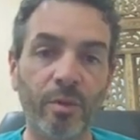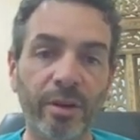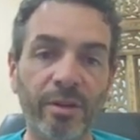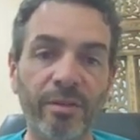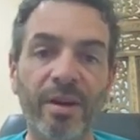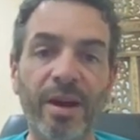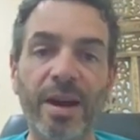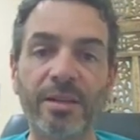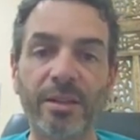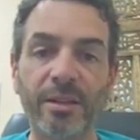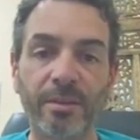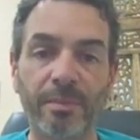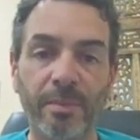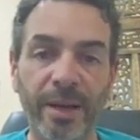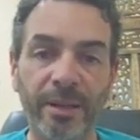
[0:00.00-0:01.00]
Newer
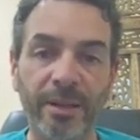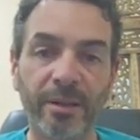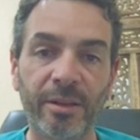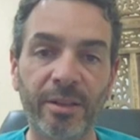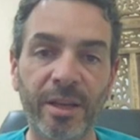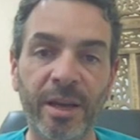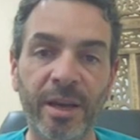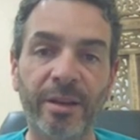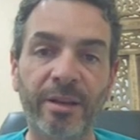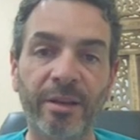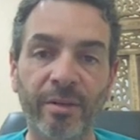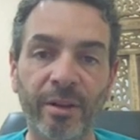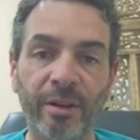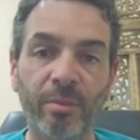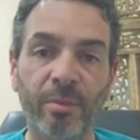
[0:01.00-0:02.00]
devices, better designed
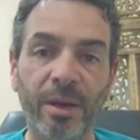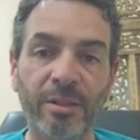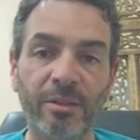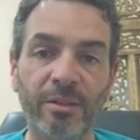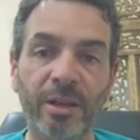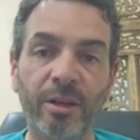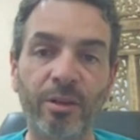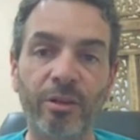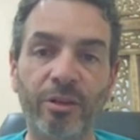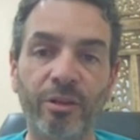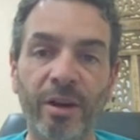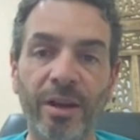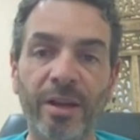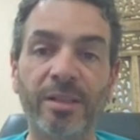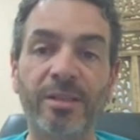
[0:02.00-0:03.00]
randomized clinical
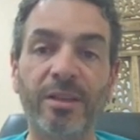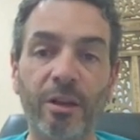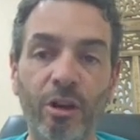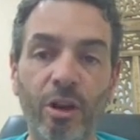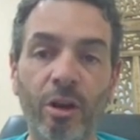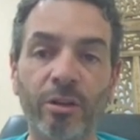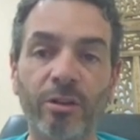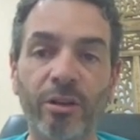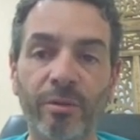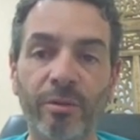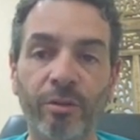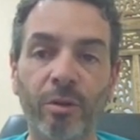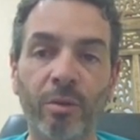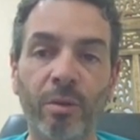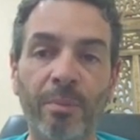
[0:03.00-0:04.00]
trials, and
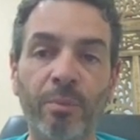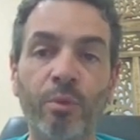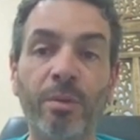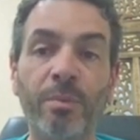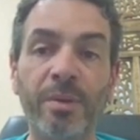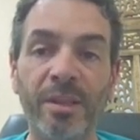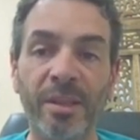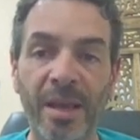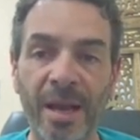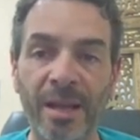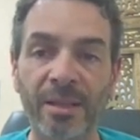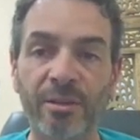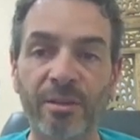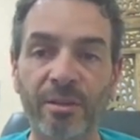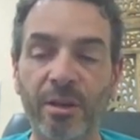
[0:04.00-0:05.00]
long-term follow-up will be the
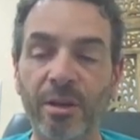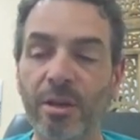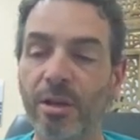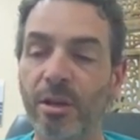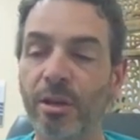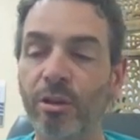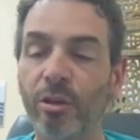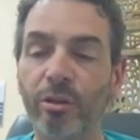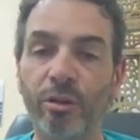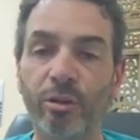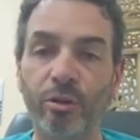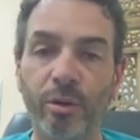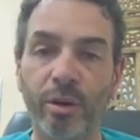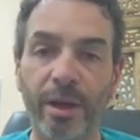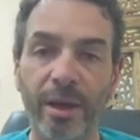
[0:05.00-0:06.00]
answer in
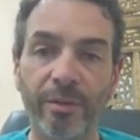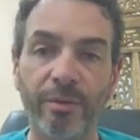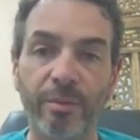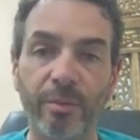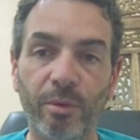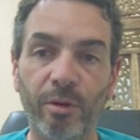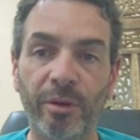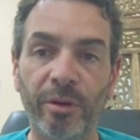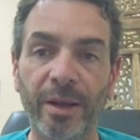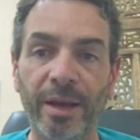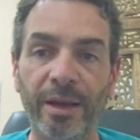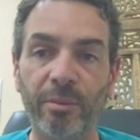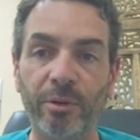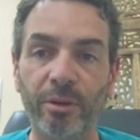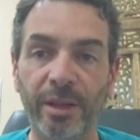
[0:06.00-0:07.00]
order to have more
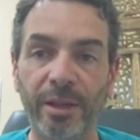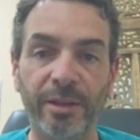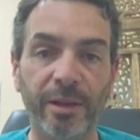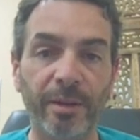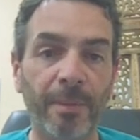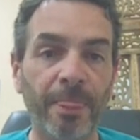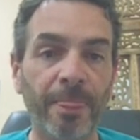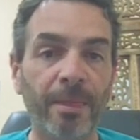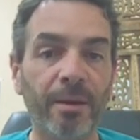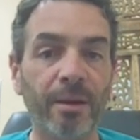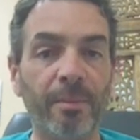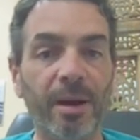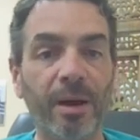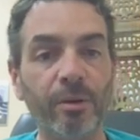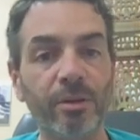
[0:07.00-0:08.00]
reliable data
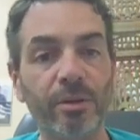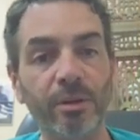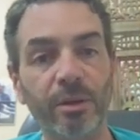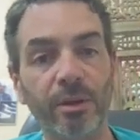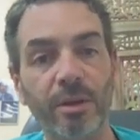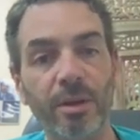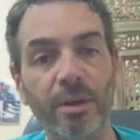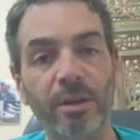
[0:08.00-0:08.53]
about